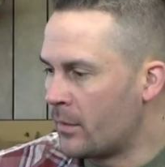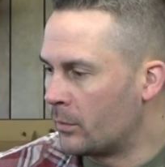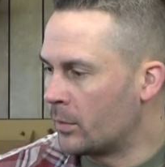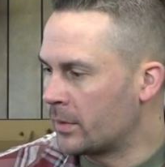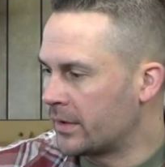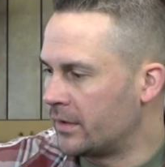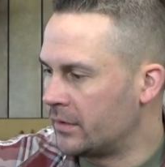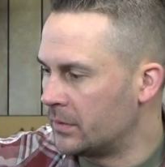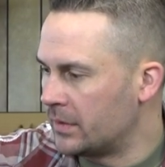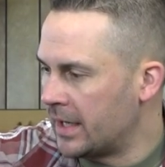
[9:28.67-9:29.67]
What we're going
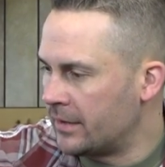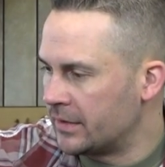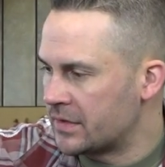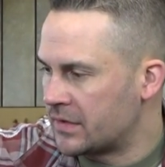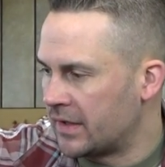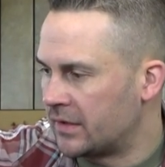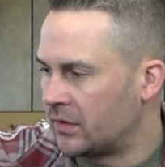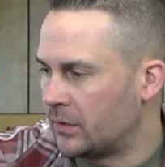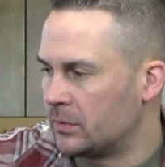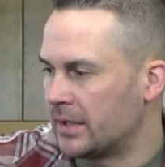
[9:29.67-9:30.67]
to do now is take
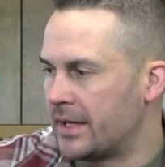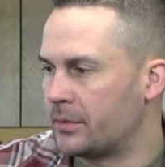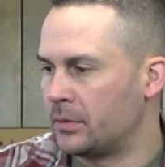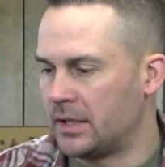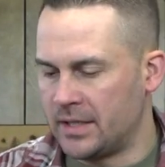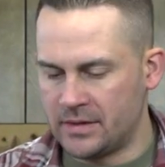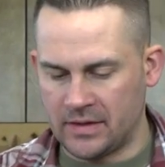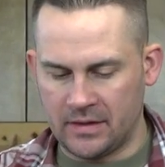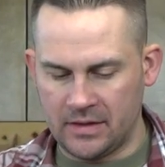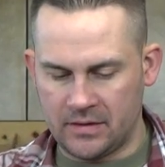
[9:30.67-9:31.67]
two lateral
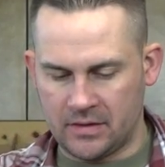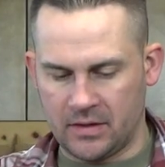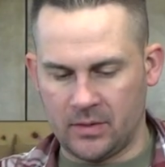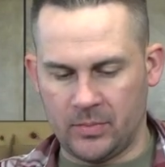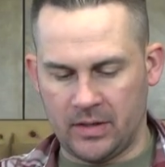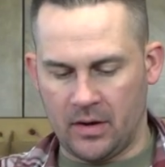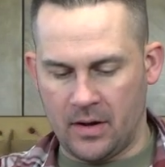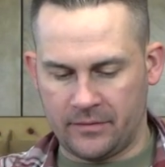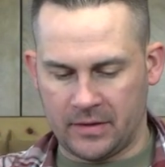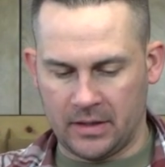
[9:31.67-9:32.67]
lines, and this is going to be
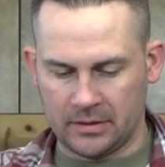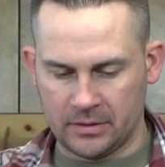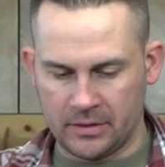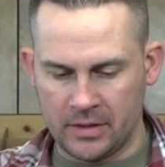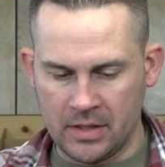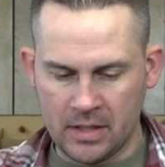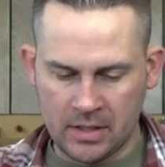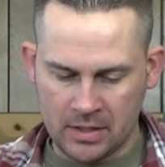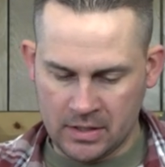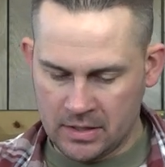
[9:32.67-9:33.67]
off-colored
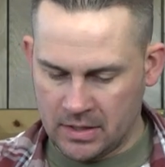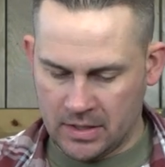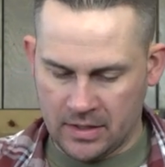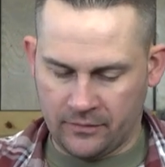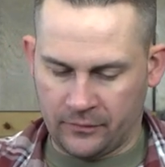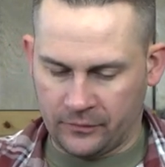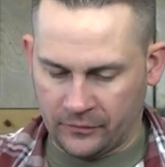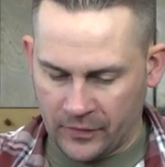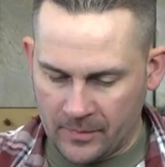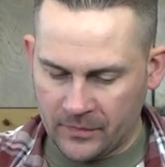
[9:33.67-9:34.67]

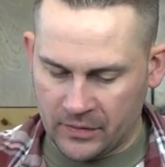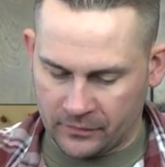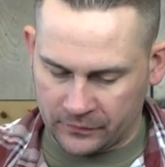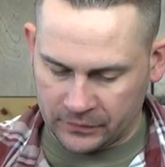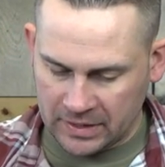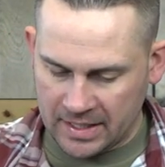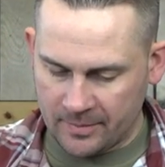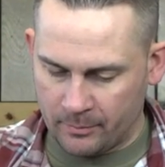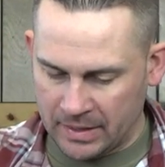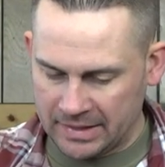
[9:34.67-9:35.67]
from the
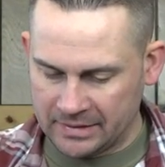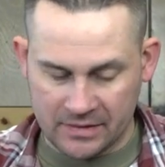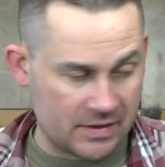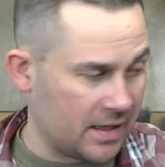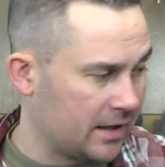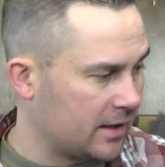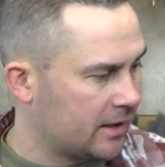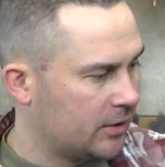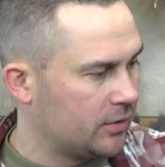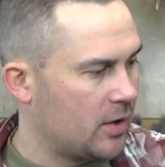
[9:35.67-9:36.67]
fly by design. I
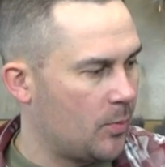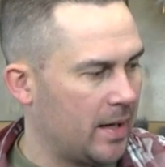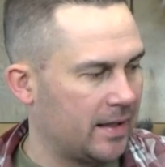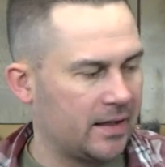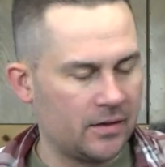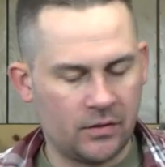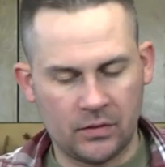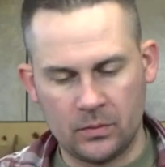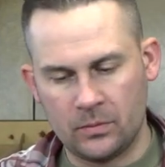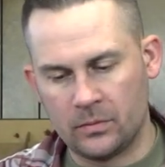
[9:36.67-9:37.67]
could go back
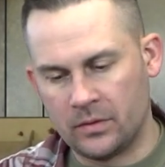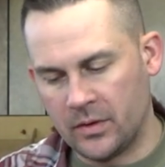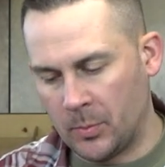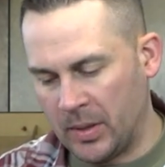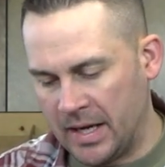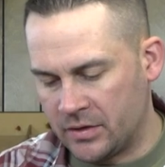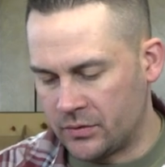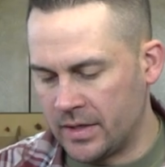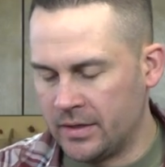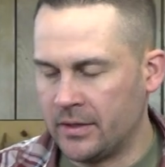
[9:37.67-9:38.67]
into the
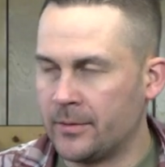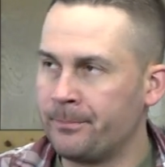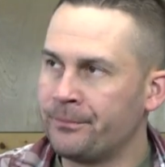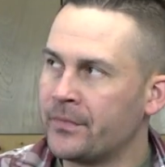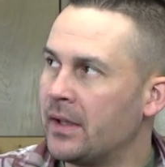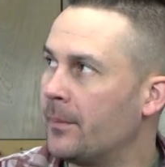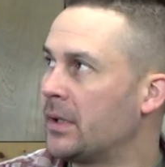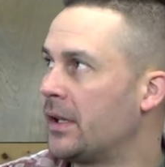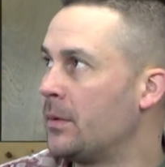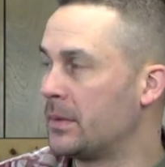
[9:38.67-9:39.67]
patch right here. I'm
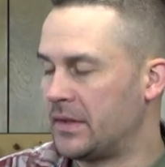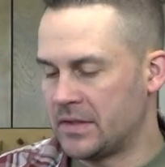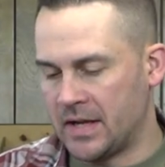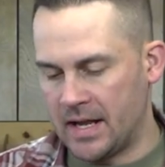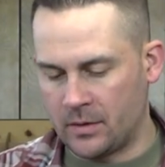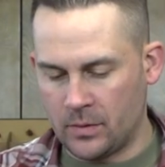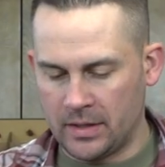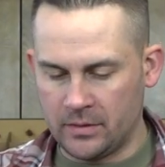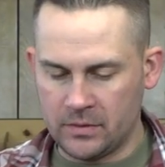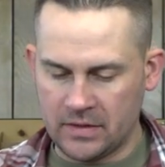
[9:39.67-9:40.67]
going to go with this hackle.
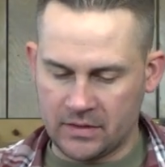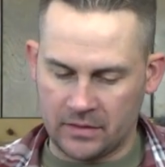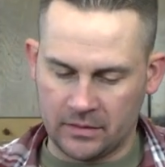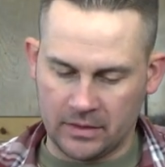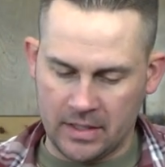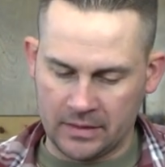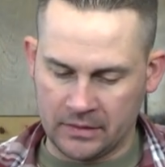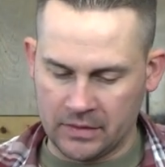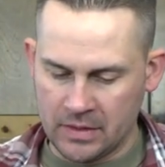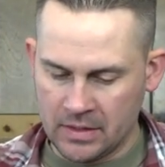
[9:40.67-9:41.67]
I use this a lot.